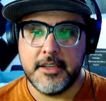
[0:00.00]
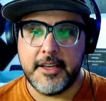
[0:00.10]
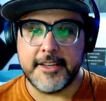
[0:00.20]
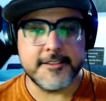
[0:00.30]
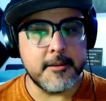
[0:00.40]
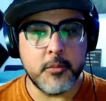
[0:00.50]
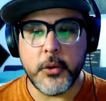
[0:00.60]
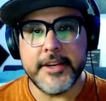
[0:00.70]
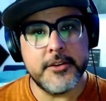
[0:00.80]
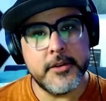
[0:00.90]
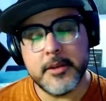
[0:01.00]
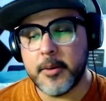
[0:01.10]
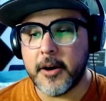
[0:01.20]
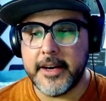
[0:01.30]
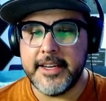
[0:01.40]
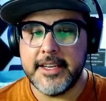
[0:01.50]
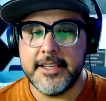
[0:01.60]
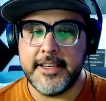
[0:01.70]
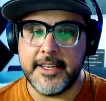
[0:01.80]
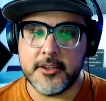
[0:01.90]
At some point during the party,
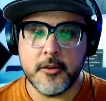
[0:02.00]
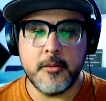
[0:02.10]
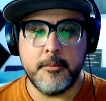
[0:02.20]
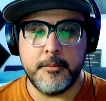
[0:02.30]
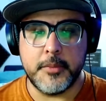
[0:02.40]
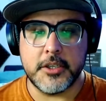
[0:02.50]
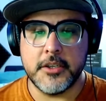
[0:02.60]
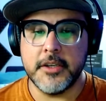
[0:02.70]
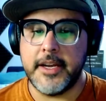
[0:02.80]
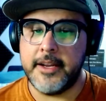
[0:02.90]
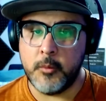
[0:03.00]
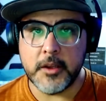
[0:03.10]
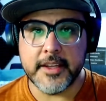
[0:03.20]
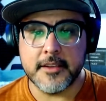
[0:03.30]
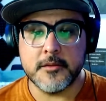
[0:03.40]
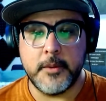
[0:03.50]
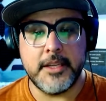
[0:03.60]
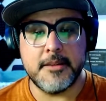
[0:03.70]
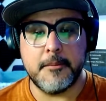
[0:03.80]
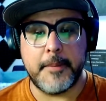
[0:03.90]
Nieto, Buckner, and Wilkins
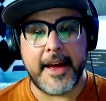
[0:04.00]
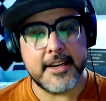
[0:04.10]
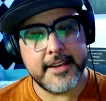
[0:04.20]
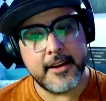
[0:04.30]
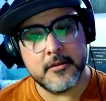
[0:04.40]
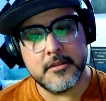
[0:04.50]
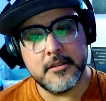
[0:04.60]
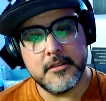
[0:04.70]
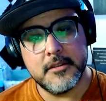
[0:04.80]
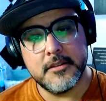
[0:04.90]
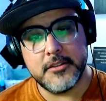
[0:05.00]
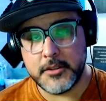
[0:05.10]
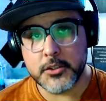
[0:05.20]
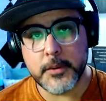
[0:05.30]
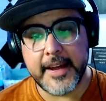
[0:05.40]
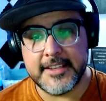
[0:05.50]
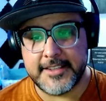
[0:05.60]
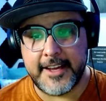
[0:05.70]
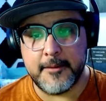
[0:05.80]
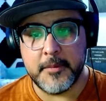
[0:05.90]
went back down to the Trans
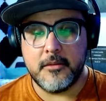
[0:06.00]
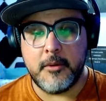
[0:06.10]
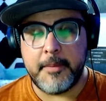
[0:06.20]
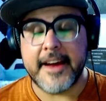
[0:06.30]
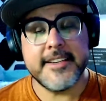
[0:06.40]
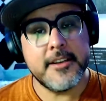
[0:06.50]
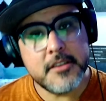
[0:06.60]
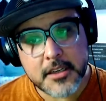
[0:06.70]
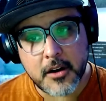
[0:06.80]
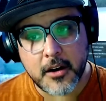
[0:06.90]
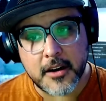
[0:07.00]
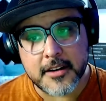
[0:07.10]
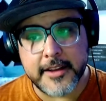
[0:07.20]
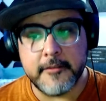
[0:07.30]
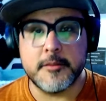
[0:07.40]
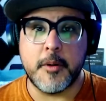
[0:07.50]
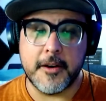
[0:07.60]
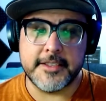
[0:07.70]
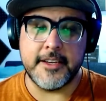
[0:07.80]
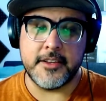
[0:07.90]
Am, went back down to the car that was
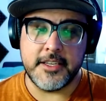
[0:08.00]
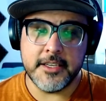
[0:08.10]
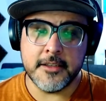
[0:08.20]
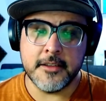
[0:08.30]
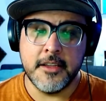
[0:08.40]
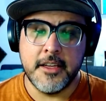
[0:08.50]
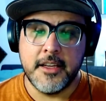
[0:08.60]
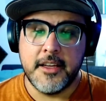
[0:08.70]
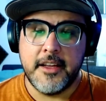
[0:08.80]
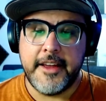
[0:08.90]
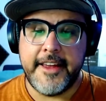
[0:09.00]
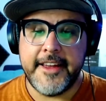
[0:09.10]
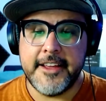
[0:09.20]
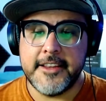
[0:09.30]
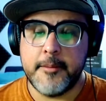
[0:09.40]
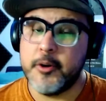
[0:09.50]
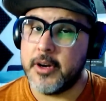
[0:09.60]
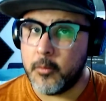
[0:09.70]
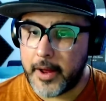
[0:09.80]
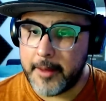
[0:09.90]
parked down the hill, and they put
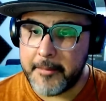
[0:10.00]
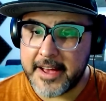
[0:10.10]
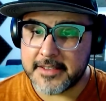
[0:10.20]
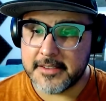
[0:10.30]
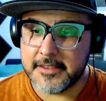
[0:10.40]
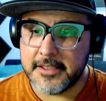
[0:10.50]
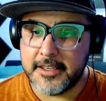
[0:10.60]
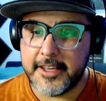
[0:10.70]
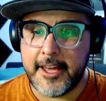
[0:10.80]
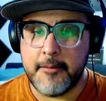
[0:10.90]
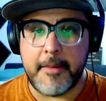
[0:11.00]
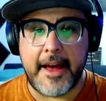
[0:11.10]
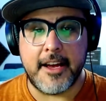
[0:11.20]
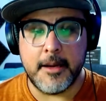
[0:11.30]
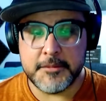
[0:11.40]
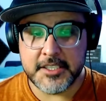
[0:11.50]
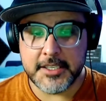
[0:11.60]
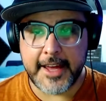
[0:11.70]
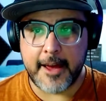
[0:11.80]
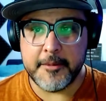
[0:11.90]
on white masks, came back up to the
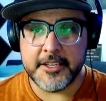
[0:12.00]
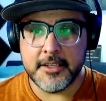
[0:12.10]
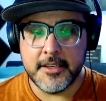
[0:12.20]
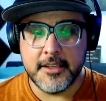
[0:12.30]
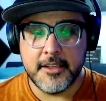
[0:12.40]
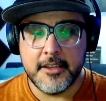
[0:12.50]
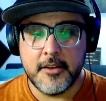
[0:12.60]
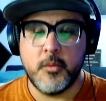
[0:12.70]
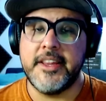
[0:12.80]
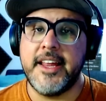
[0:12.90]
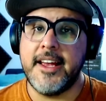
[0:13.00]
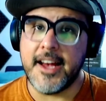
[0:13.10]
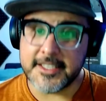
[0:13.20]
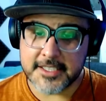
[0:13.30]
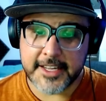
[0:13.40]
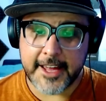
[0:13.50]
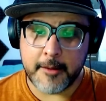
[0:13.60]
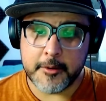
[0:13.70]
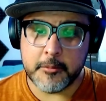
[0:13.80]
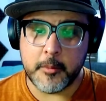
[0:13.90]
cabin. When they got to the
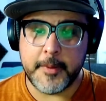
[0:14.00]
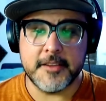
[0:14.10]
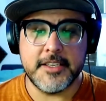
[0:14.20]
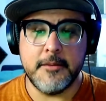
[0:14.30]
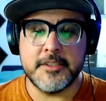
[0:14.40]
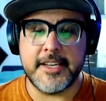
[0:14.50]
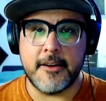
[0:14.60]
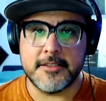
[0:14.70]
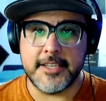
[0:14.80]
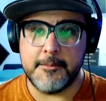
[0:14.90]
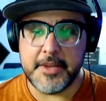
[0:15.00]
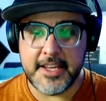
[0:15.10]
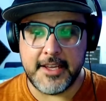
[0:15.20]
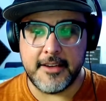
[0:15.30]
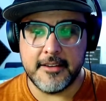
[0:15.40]
cabin, Popelski was outside peeing.